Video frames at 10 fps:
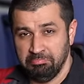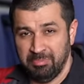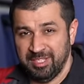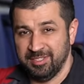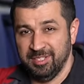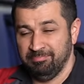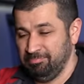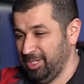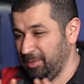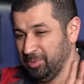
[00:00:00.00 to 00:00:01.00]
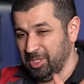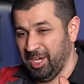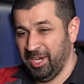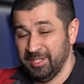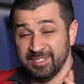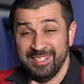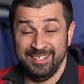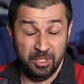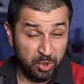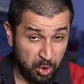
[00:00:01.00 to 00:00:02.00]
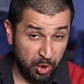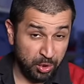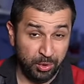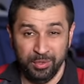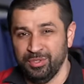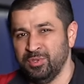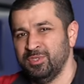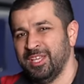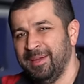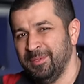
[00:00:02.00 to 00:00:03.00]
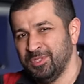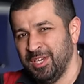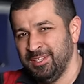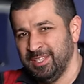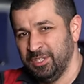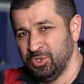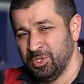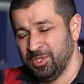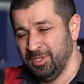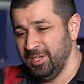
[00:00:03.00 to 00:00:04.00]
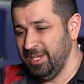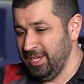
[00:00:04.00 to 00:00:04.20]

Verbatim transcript: That's it, couple guides and an internal timing chain tensioner.